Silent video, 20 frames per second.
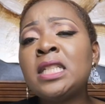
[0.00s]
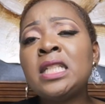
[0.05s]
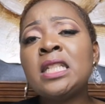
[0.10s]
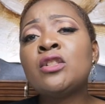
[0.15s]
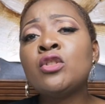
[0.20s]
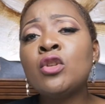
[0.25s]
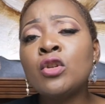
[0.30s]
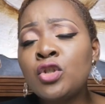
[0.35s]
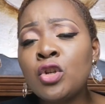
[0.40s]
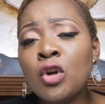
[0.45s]

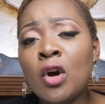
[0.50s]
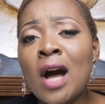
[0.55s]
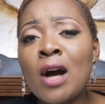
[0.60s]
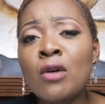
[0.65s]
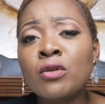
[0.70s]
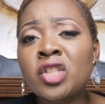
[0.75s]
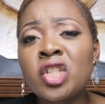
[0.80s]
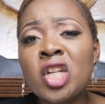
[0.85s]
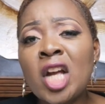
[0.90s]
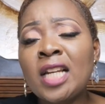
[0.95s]
This is not
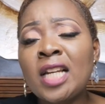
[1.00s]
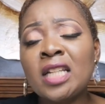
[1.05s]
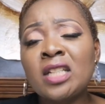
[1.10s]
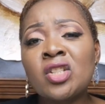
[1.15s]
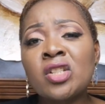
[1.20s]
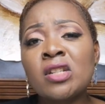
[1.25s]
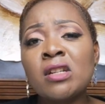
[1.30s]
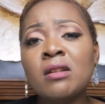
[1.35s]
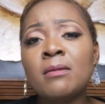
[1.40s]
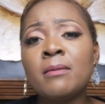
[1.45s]
your house
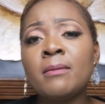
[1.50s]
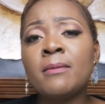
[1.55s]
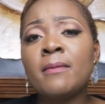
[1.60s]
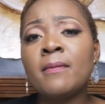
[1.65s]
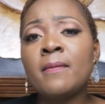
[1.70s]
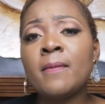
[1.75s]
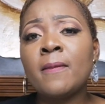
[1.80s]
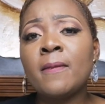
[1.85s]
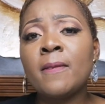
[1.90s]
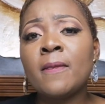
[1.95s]
challenge.
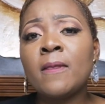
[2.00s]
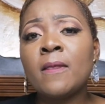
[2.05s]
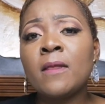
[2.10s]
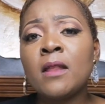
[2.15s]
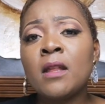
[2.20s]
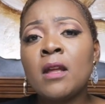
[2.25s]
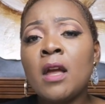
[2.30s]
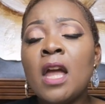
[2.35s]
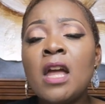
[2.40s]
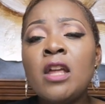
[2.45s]

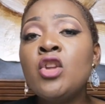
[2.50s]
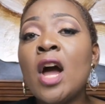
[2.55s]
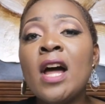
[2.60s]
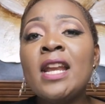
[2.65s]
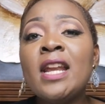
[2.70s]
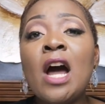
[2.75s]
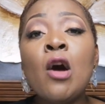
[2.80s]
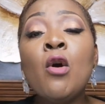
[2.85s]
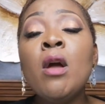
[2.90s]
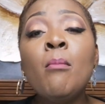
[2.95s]

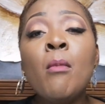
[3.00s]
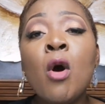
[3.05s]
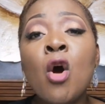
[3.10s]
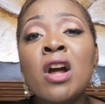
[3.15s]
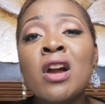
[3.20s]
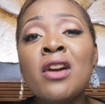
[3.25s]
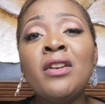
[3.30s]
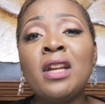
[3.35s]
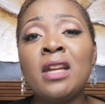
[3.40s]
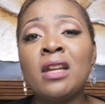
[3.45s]
You are now a
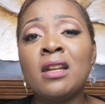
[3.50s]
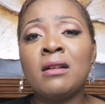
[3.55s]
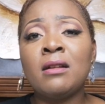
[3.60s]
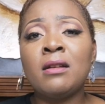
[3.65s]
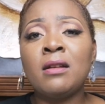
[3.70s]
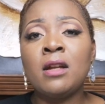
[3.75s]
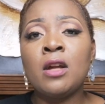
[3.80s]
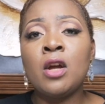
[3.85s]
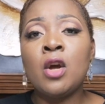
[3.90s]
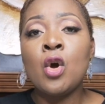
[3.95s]
mockery.
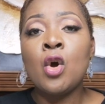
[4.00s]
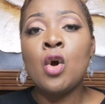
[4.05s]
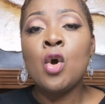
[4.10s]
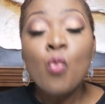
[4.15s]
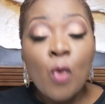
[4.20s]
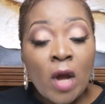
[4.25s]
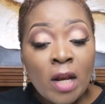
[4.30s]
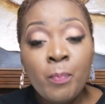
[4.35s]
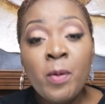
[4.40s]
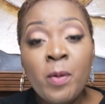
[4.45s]

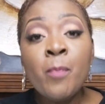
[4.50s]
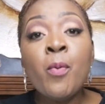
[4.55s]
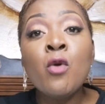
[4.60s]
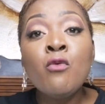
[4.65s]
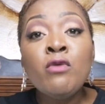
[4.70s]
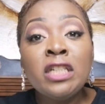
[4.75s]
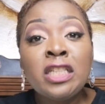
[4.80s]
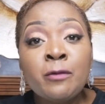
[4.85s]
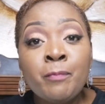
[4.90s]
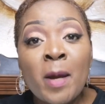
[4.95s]
When
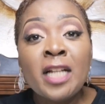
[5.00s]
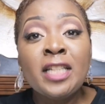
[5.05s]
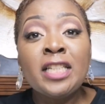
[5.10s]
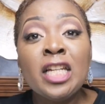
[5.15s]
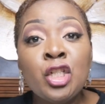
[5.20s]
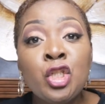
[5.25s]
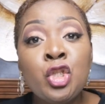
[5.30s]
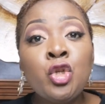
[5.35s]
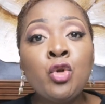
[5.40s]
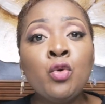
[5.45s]
people
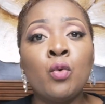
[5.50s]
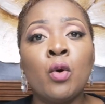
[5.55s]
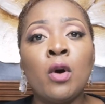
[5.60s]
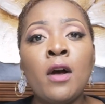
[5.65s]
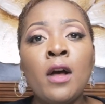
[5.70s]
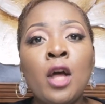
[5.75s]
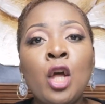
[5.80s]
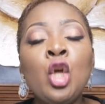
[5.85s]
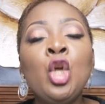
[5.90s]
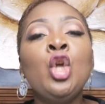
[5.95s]
respected
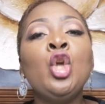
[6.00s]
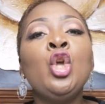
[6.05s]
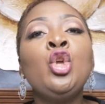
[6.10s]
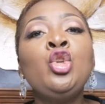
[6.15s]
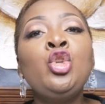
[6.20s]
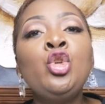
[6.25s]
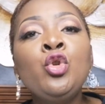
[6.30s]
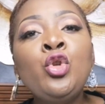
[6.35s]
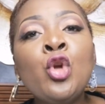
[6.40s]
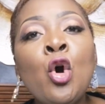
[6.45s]
you,
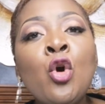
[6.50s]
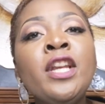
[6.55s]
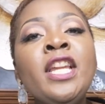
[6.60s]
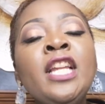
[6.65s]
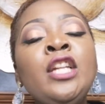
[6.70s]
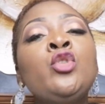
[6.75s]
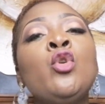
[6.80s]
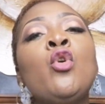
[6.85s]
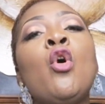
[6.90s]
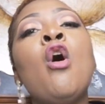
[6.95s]
you
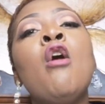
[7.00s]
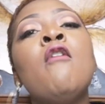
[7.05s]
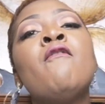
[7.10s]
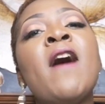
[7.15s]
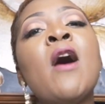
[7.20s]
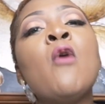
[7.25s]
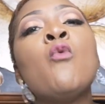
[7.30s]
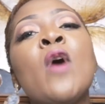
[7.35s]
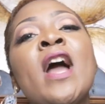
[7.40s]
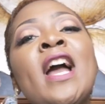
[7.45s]
don't need to
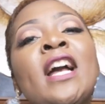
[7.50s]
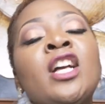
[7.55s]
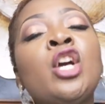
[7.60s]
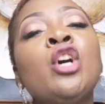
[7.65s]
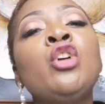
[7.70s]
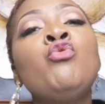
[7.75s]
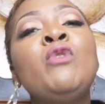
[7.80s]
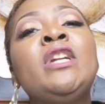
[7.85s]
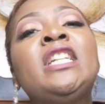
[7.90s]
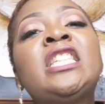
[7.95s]

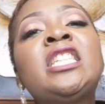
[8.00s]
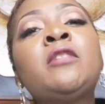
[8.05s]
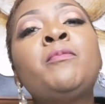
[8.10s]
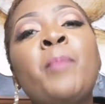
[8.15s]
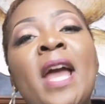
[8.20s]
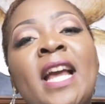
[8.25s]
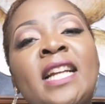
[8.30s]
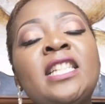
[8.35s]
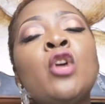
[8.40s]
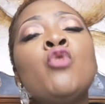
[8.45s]
overwork
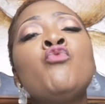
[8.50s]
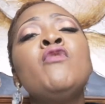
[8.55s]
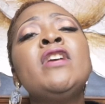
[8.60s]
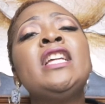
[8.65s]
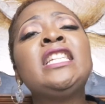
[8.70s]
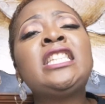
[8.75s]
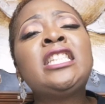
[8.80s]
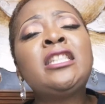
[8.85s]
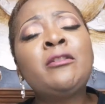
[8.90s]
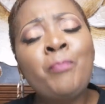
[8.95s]

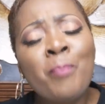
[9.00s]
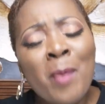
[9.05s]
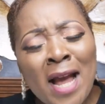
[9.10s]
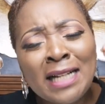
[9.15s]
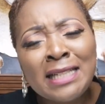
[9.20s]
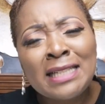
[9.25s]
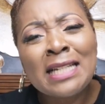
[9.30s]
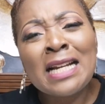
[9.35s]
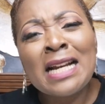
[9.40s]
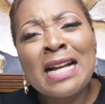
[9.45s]
respect.
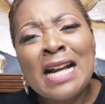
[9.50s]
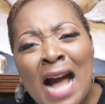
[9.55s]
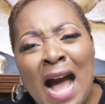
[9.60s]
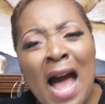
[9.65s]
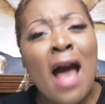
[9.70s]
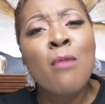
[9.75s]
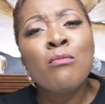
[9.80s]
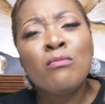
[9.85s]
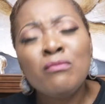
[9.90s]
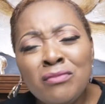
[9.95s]
Respect
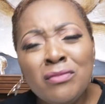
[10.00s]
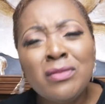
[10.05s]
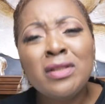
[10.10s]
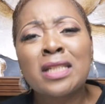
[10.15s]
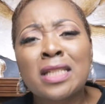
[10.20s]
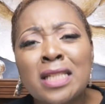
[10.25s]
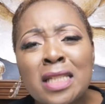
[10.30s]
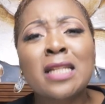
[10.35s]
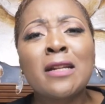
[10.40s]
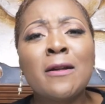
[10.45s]

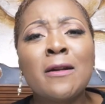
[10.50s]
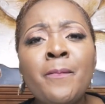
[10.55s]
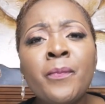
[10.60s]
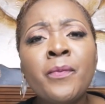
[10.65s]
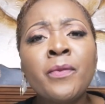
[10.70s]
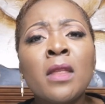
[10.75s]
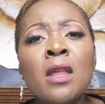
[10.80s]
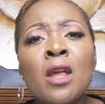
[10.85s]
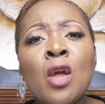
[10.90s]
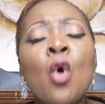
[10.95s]

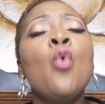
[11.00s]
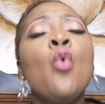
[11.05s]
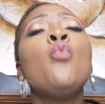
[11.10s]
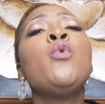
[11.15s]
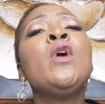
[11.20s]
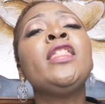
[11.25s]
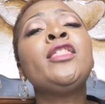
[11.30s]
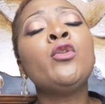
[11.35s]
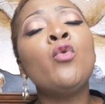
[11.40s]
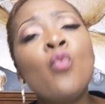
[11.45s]
comes
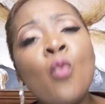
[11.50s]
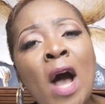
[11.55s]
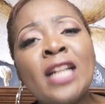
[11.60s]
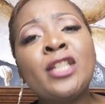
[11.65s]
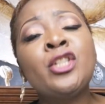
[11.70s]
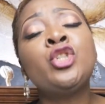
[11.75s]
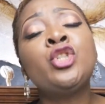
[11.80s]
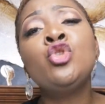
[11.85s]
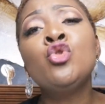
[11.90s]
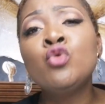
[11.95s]

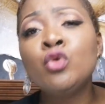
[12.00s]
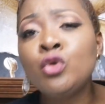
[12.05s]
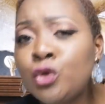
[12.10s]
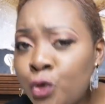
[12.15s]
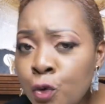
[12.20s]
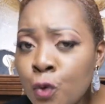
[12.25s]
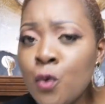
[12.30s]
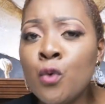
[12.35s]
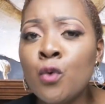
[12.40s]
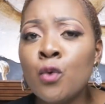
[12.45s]
with what
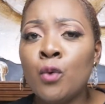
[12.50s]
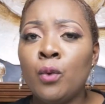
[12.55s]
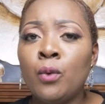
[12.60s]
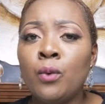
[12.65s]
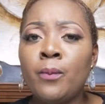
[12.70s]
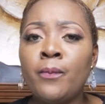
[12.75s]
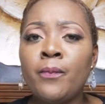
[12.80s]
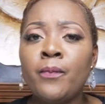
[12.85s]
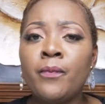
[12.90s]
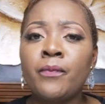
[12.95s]
you
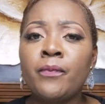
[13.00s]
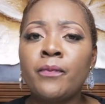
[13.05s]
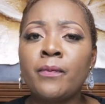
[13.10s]
do.